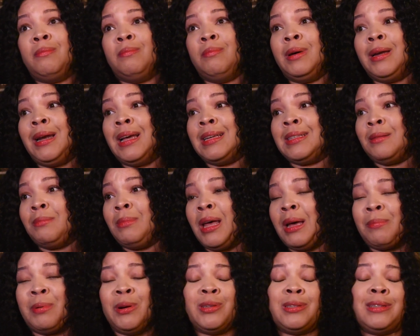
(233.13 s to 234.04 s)
But as a
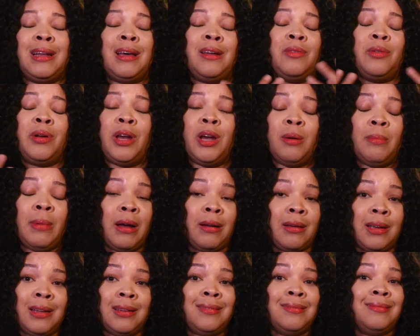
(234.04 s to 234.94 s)
black person, I don't care
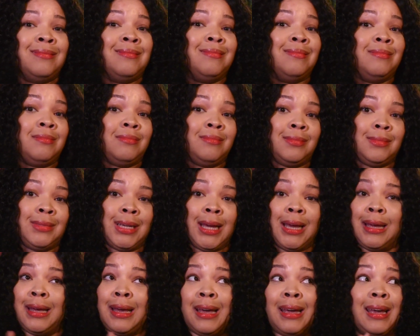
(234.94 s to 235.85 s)
about getting
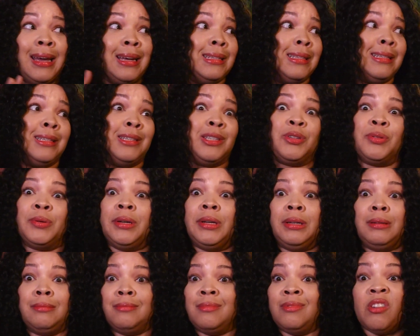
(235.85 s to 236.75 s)
KKK's
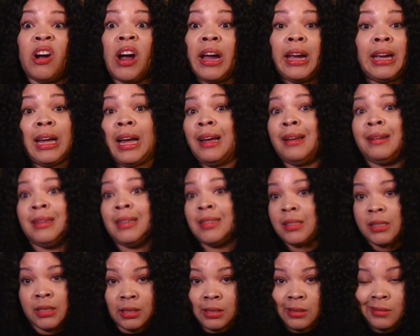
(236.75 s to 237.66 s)
history right.
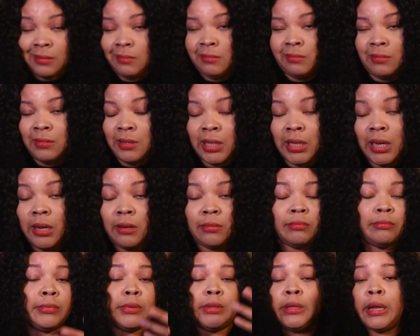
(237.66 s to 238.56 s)
That's just,
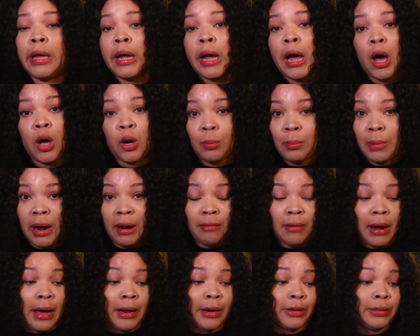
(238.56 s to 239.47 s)
they call them
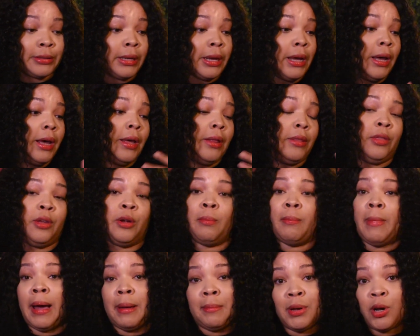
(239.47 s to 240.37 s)
night riders. There
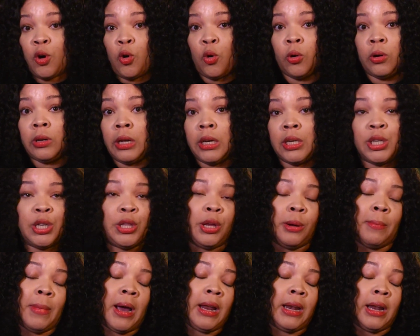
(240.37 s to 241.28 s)
might be a correlation.
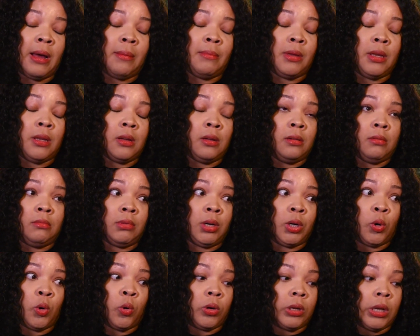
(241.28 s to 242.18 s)
There might not be
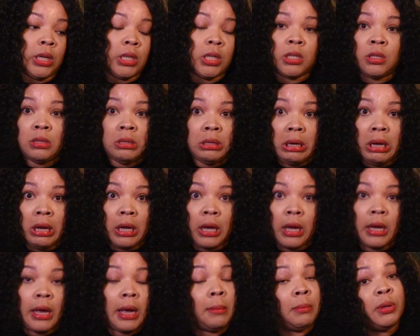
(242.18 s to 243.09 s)
a correlation to the
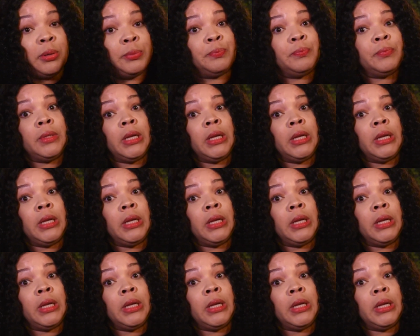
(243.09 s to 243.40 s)
KKK, but